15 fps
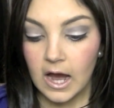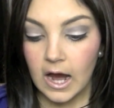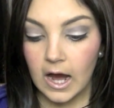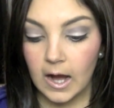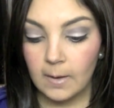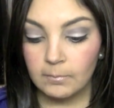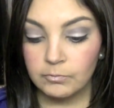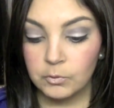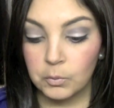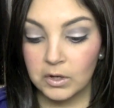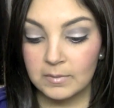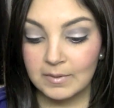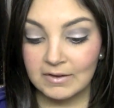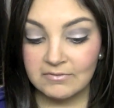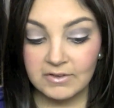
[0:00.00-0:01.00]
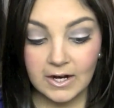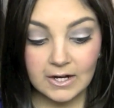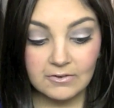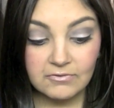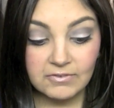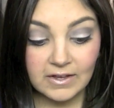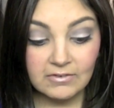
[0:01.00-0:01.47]
Um, one of my
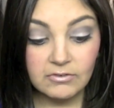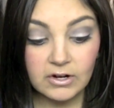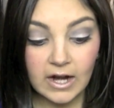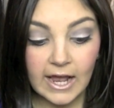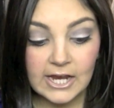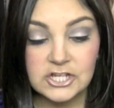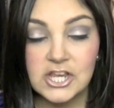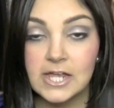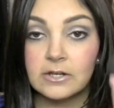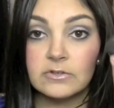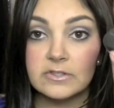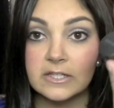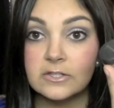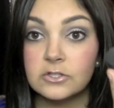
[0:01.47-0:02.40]
very favorite eyeshadows